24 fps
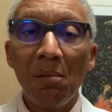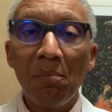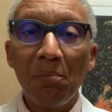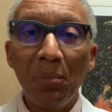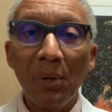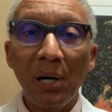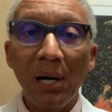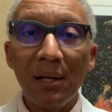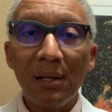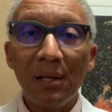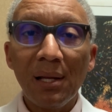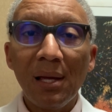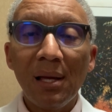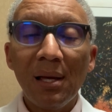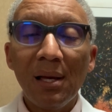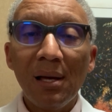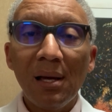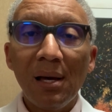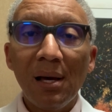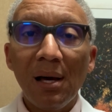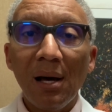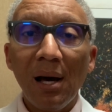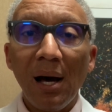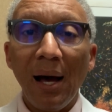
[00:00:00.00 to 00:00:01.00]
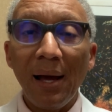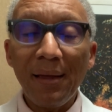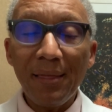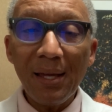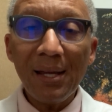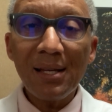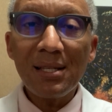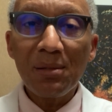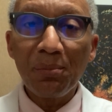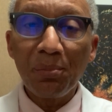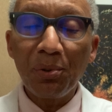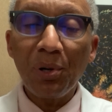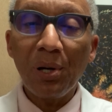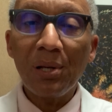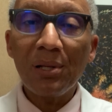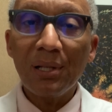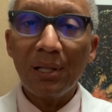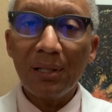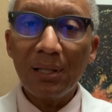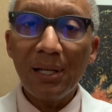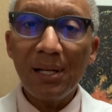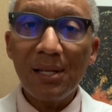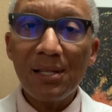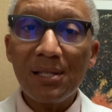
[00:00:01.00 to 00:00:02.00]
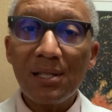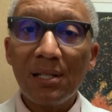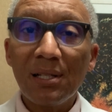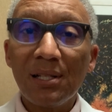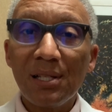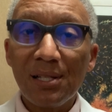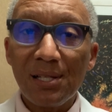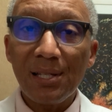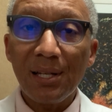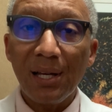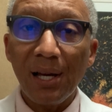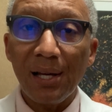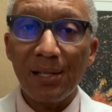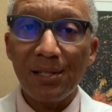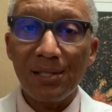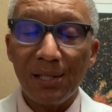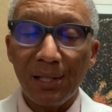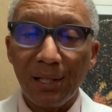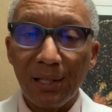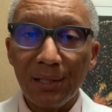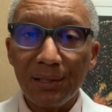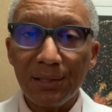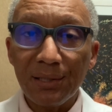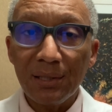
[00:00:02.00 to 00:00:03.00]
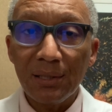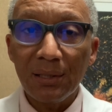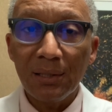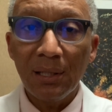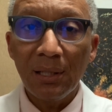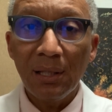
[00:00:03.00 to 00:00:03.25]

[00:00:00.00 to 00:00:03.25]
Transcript: But I think it's important to at least discuss this.